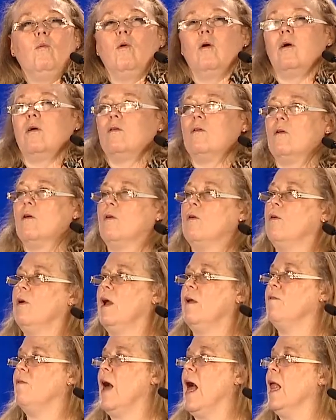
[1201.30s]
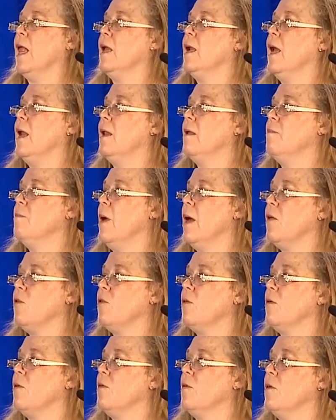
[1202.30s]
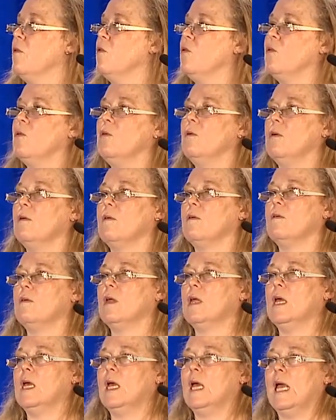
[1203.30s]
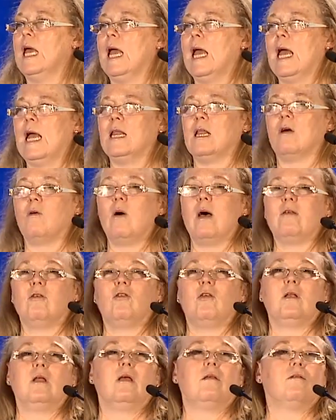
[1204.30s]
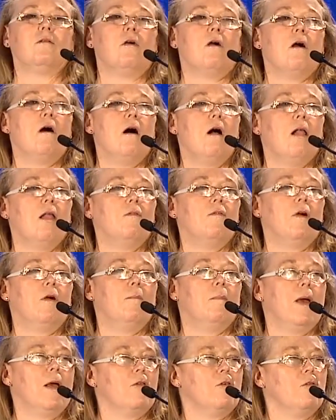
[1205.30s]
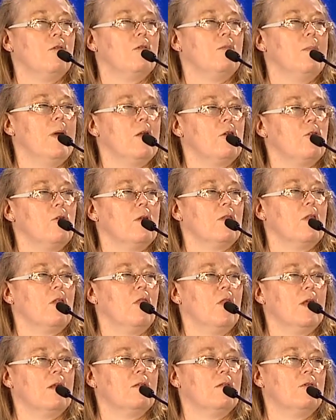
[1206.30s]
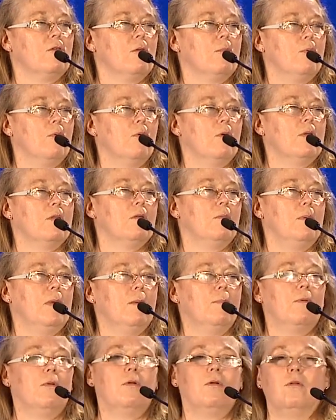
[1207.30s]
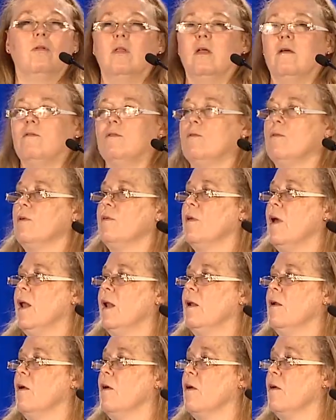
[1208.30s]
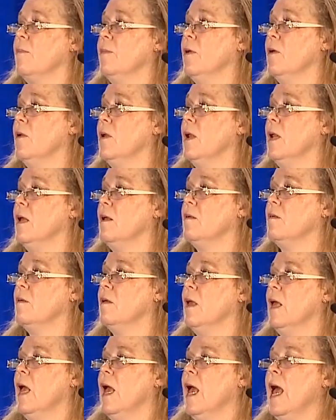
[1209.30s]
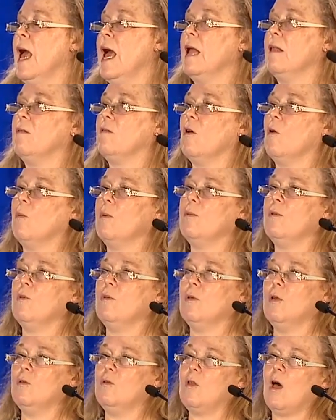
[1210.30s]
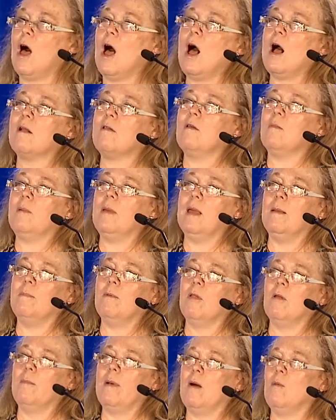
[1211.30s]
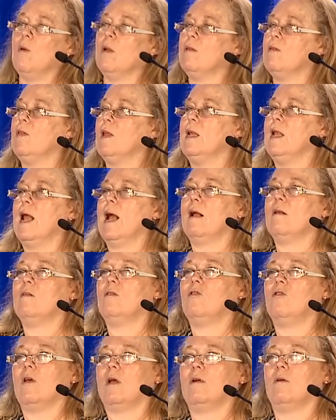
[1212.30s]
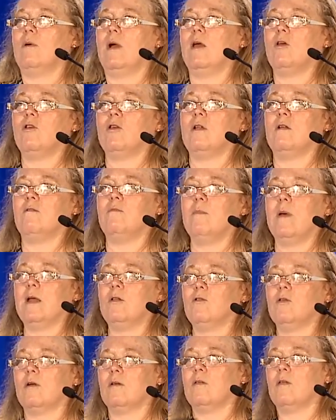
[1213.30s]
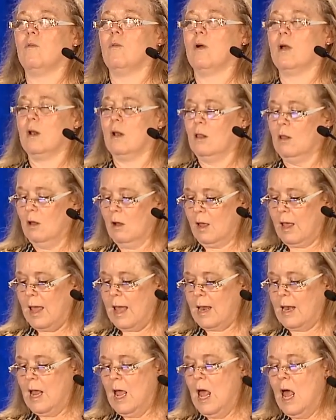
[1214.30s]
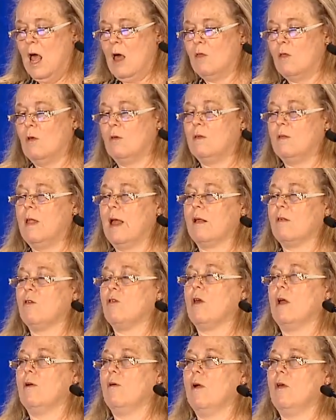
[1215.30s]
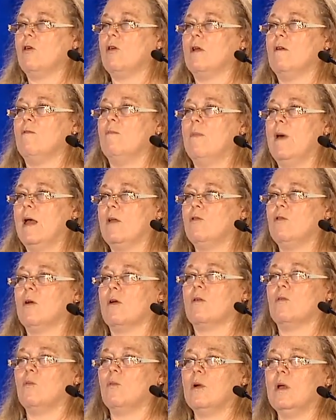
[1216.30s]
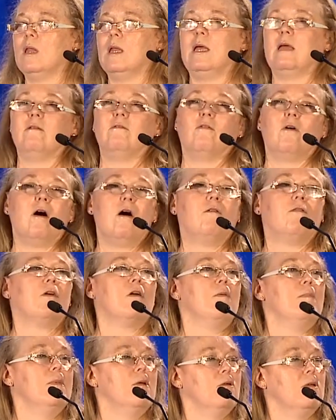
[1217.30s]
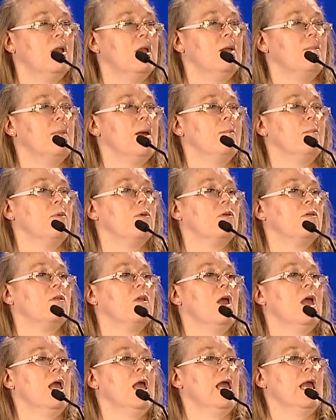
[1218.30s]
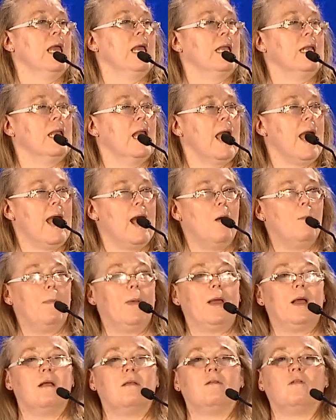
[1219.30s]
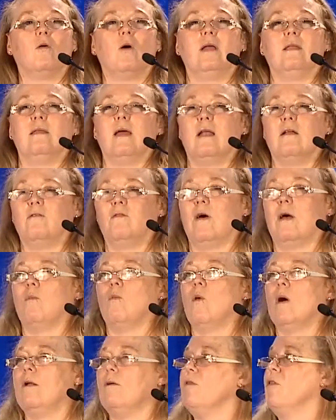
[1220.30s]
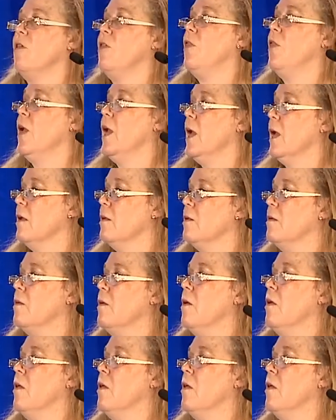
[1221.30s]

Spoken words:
work to create validated measures and tools. And the question is, are all of our measures measuring the things that are important to people who live and reside in our communities? And so when you talk to people about what's the next generation of metrics that we're going to look at, those next generation of metrics really involve community members in helping us to identify what are the things